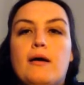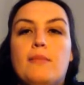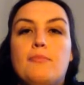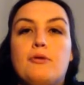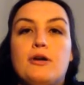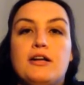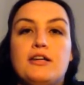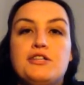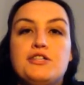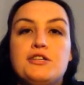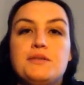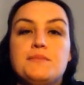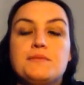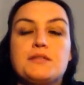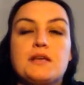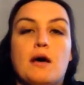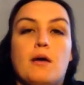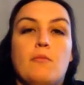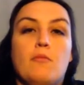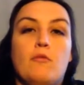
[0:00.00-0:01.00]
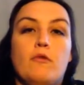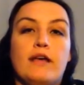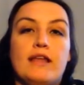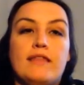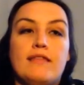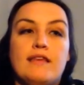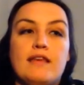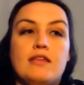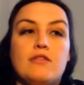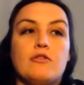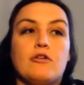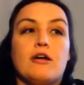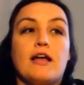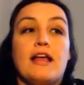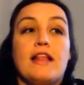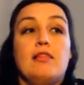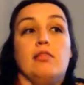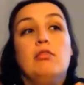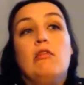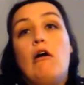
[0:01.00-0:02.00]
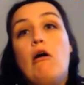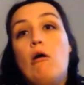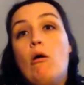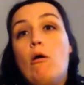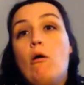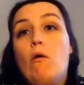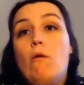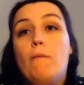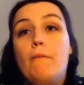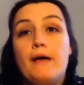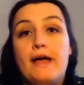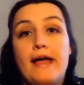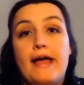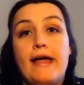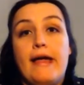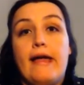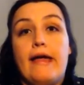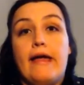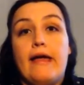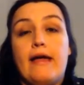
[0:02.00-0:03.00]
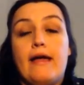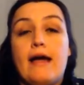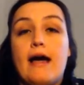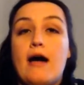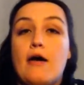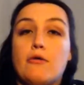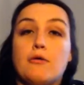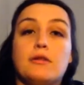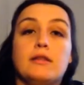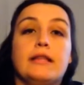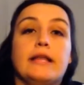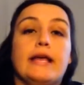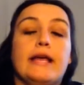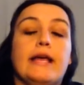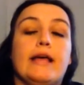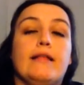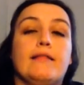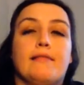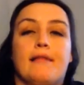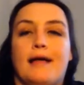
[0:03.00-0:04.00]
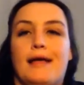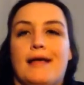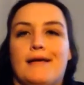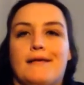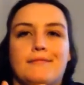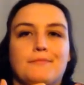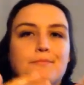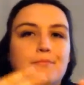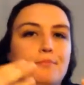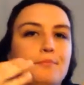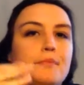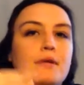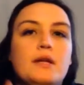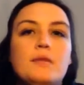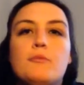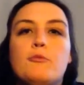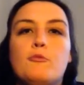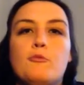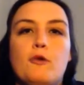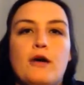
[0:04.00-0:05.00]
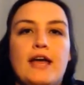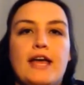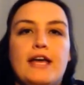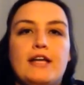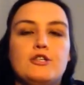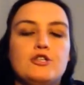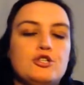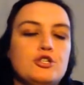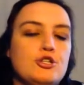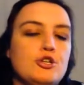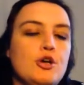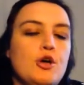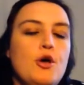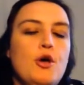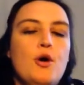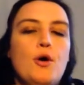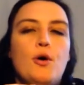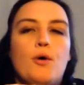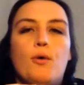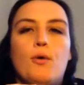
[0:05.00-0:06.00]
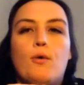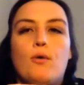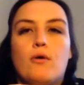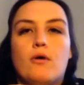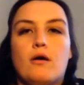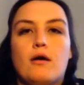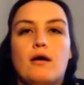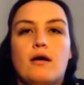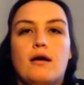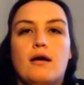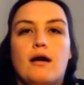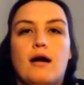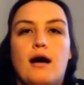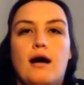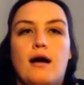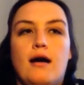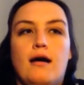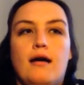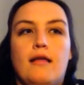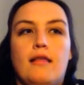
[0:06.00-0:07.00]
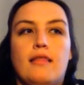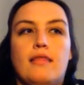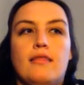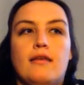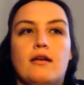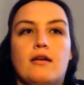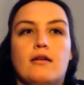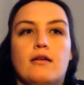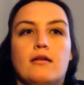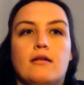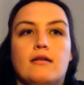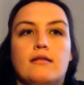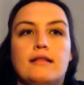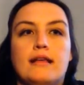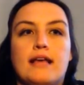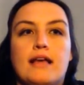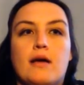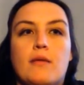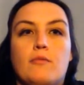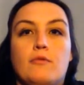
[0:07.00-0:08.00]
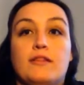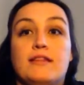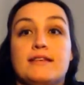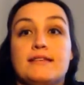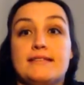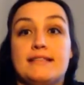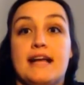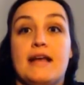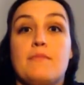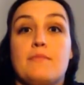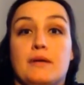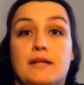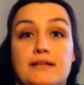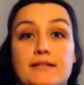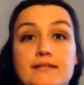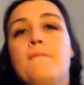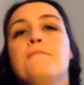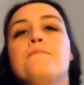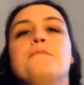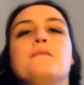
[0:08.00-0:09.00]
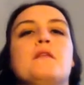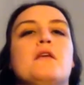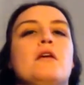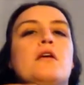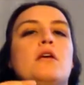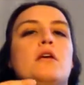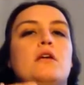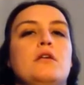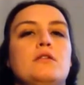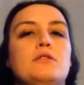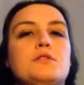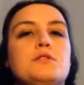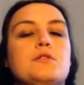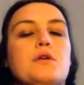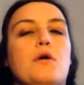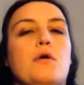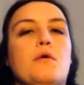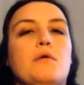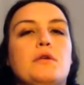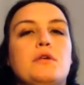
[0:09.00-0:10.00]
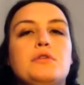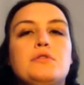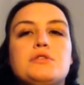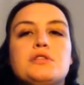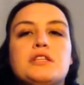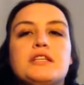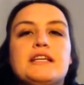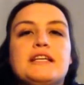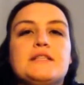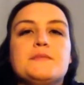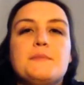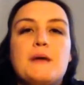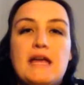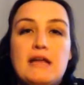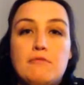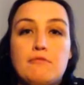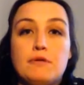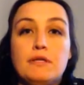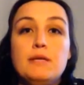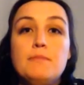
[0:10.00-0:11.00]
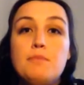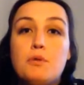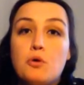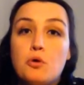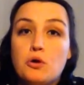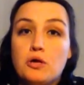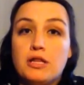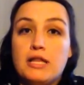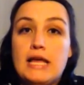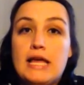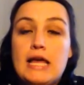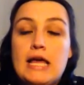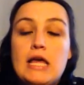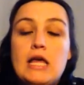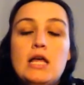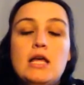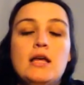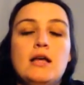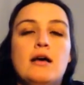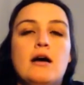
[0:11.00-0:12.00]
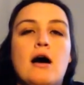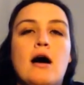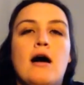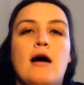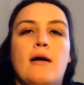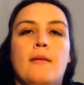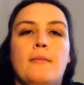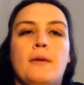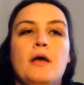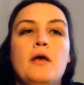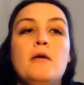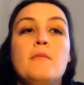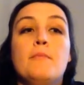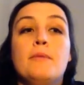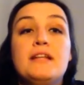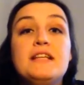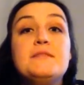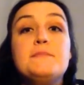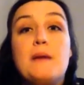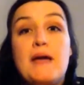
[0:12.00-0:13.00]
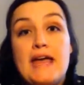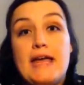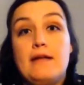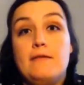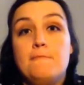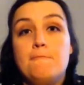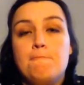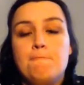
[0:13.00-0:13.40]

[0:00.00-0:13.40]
apprenticeships come with either a low pay, hourly, like minimum wage, or they come with a stipend. So usually it's paid really poorly, but it's paid.